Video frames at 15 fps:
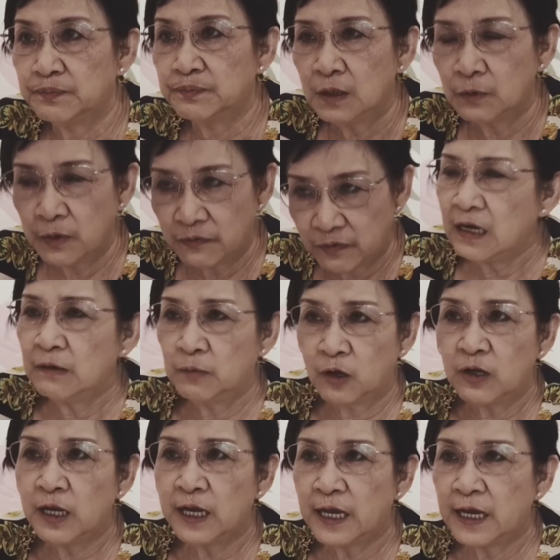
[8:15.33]
with
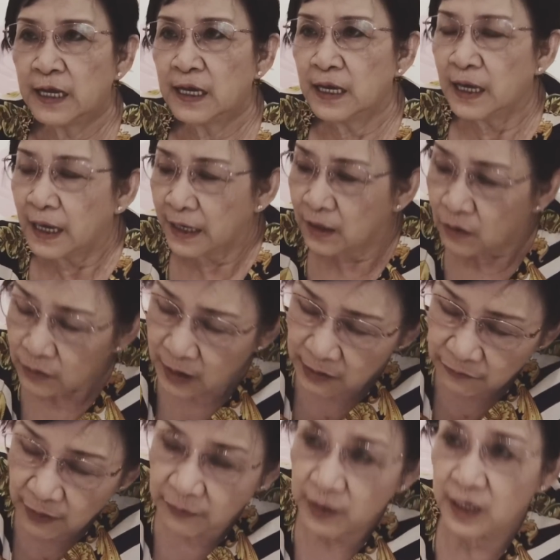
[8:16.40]
blonde hair and looking
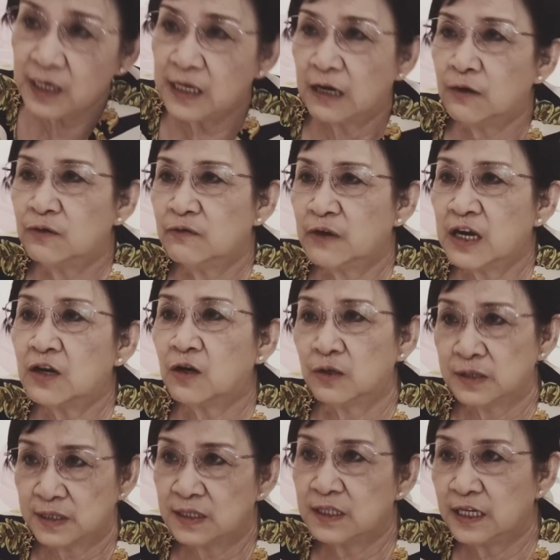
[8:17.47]
very down, very
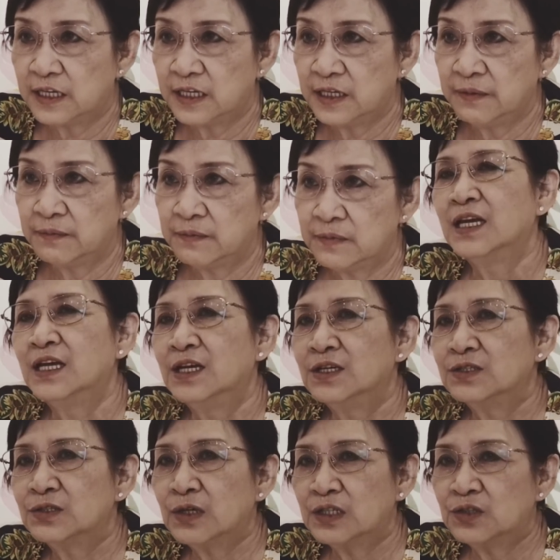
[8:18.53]
concerned at him.
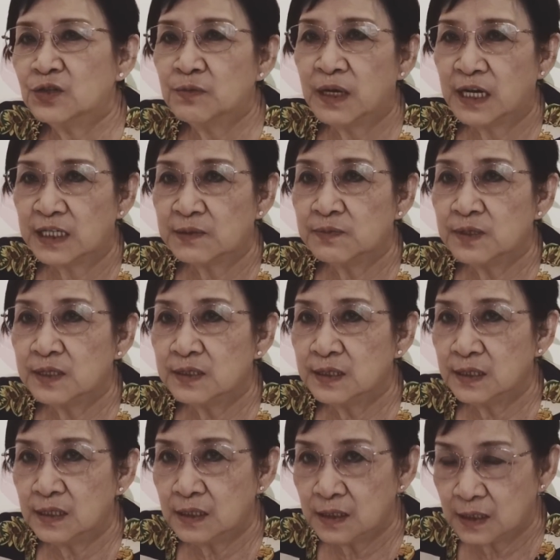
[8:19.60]
So I told my husband,
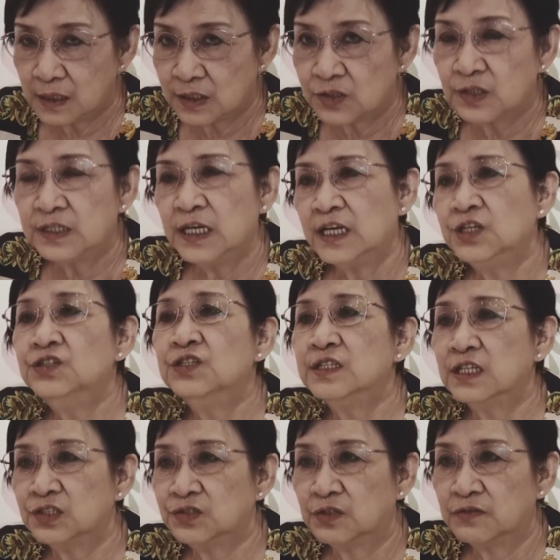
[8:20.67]
I saw an angel
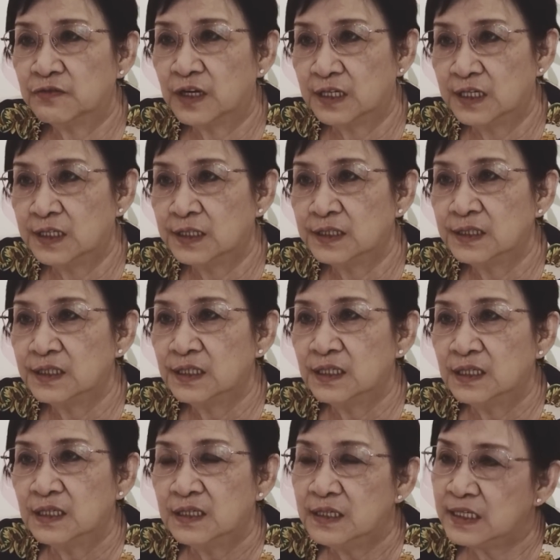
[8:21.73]
next to your father.
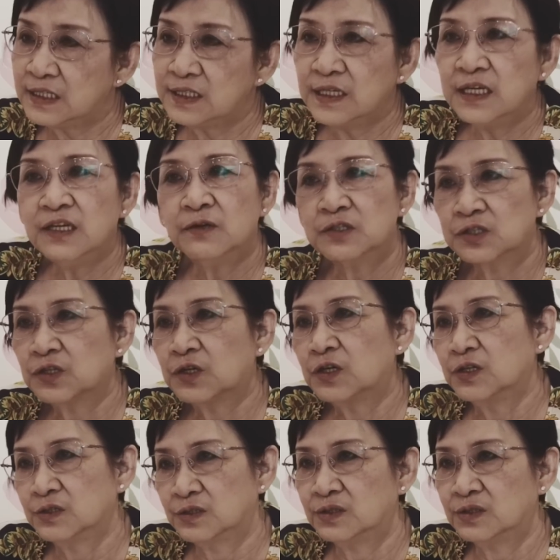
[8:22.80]
Next day he was gone.